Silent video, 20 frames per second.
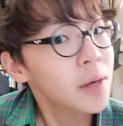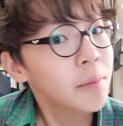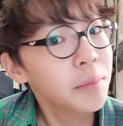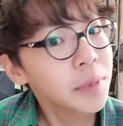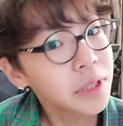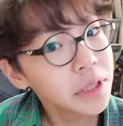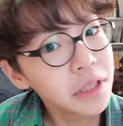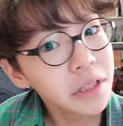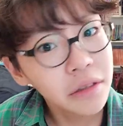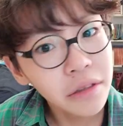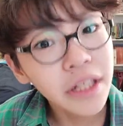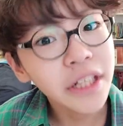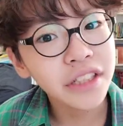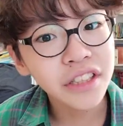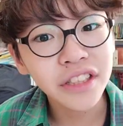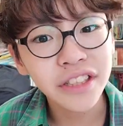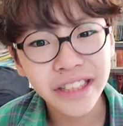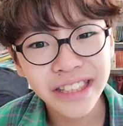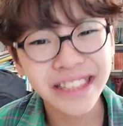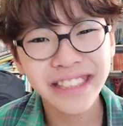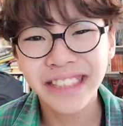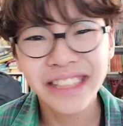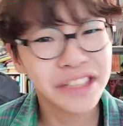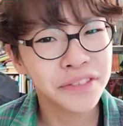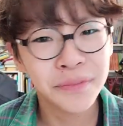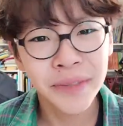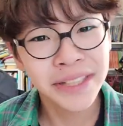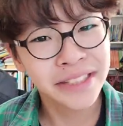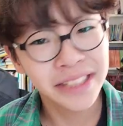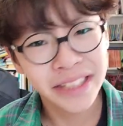But then later, it
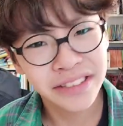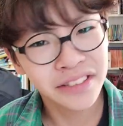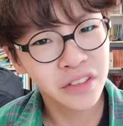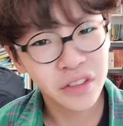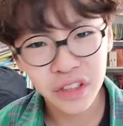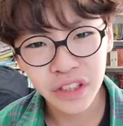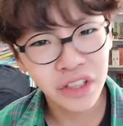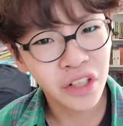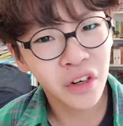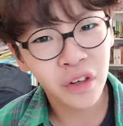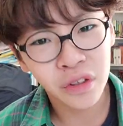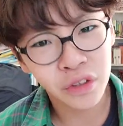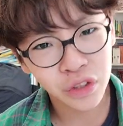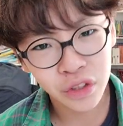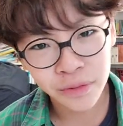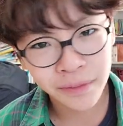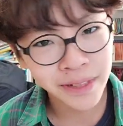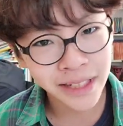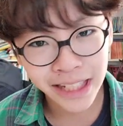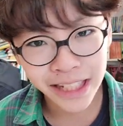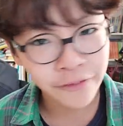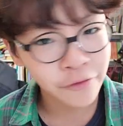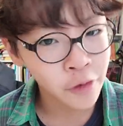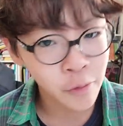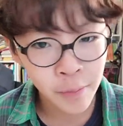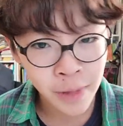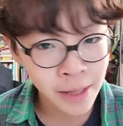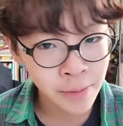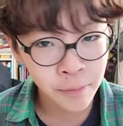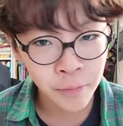does make sense to all those
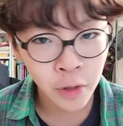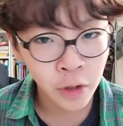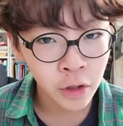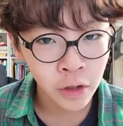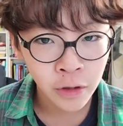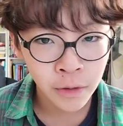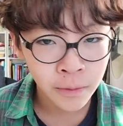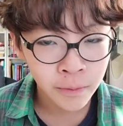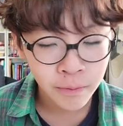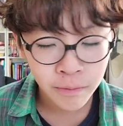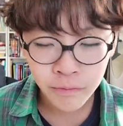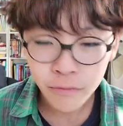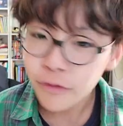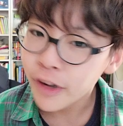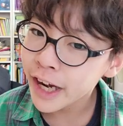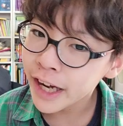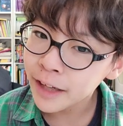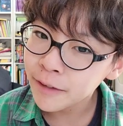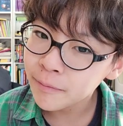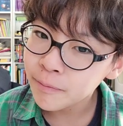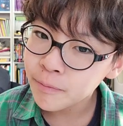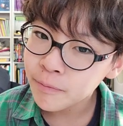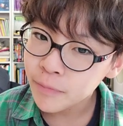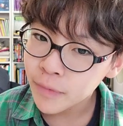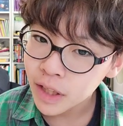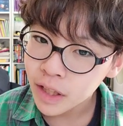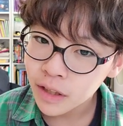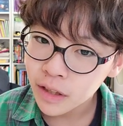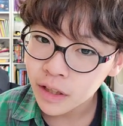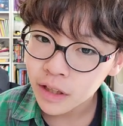medieval people, right?
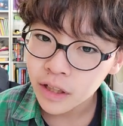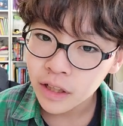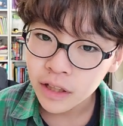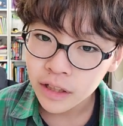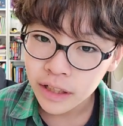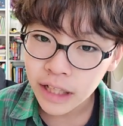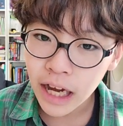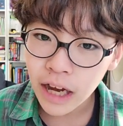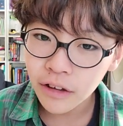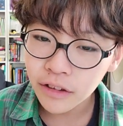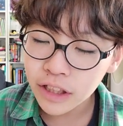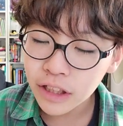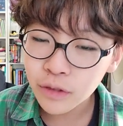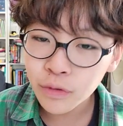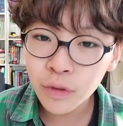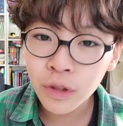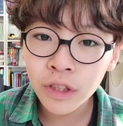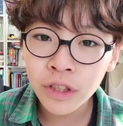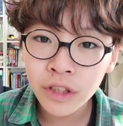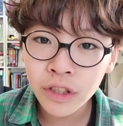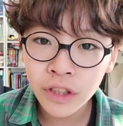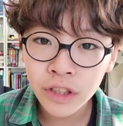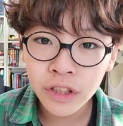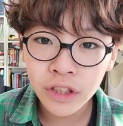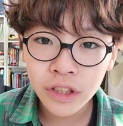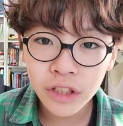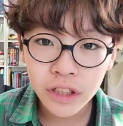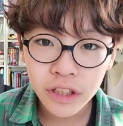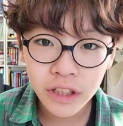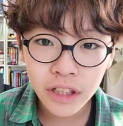Now, this
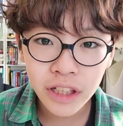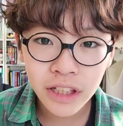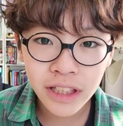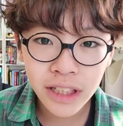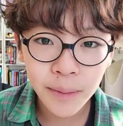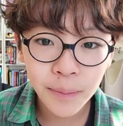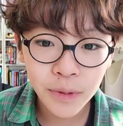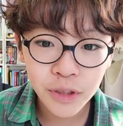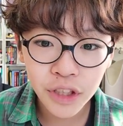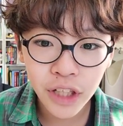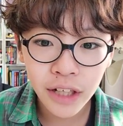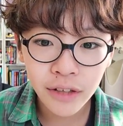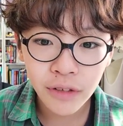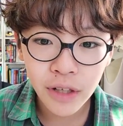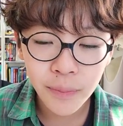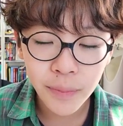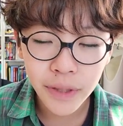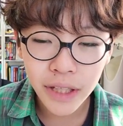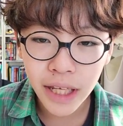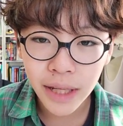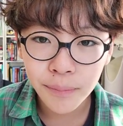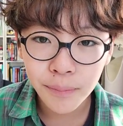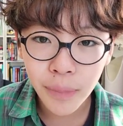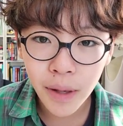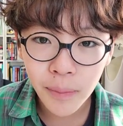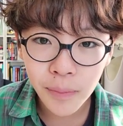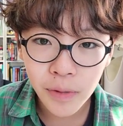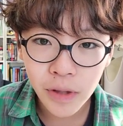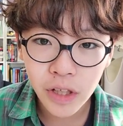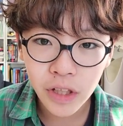type of genre became
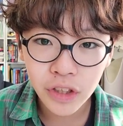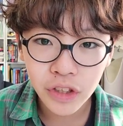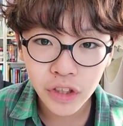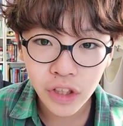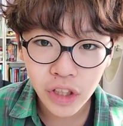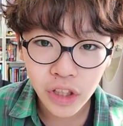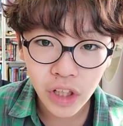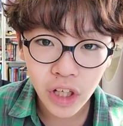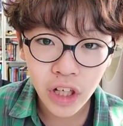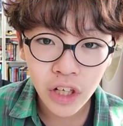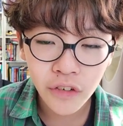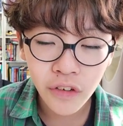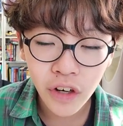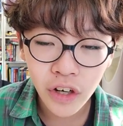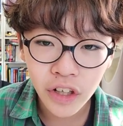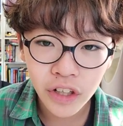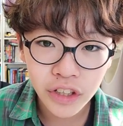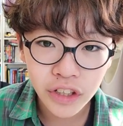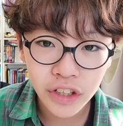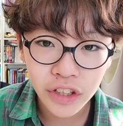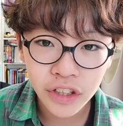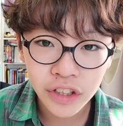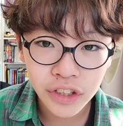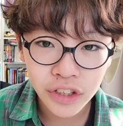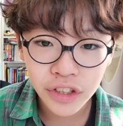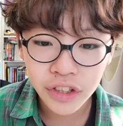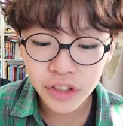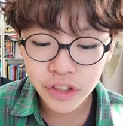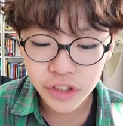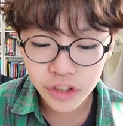popular to a lot of
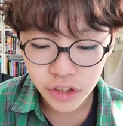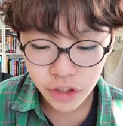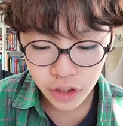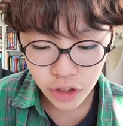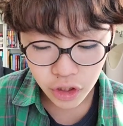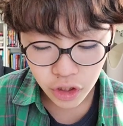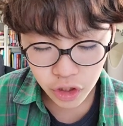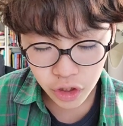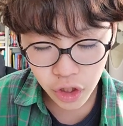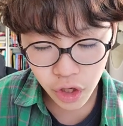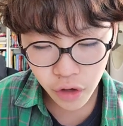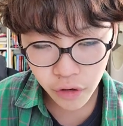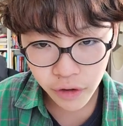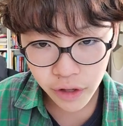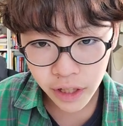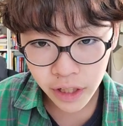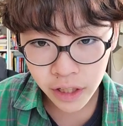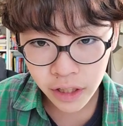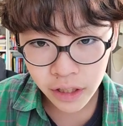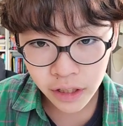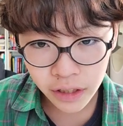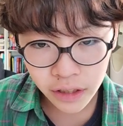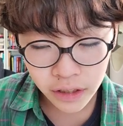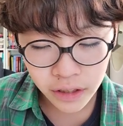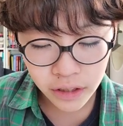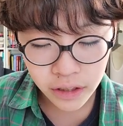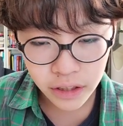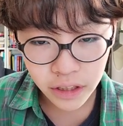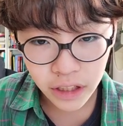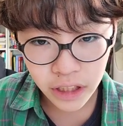artists during
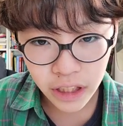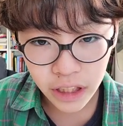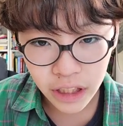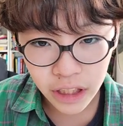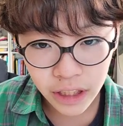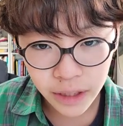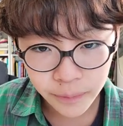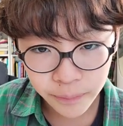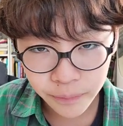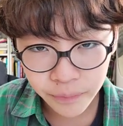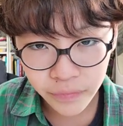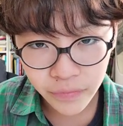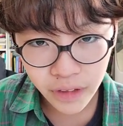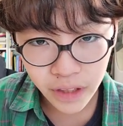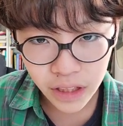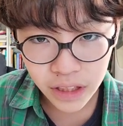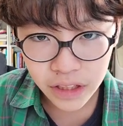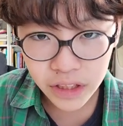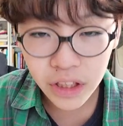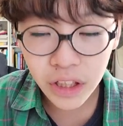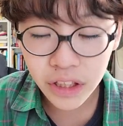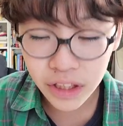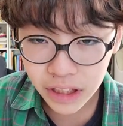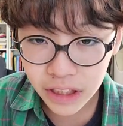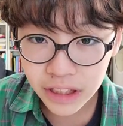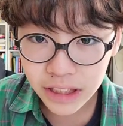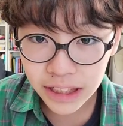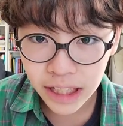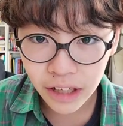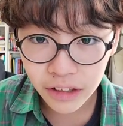the
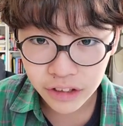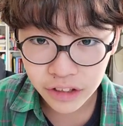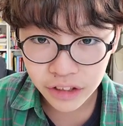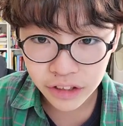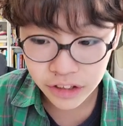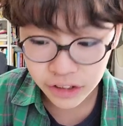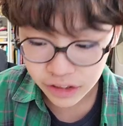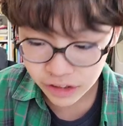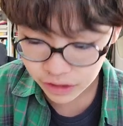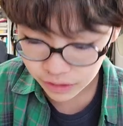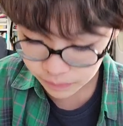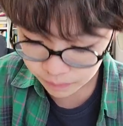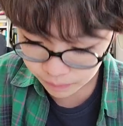1300s,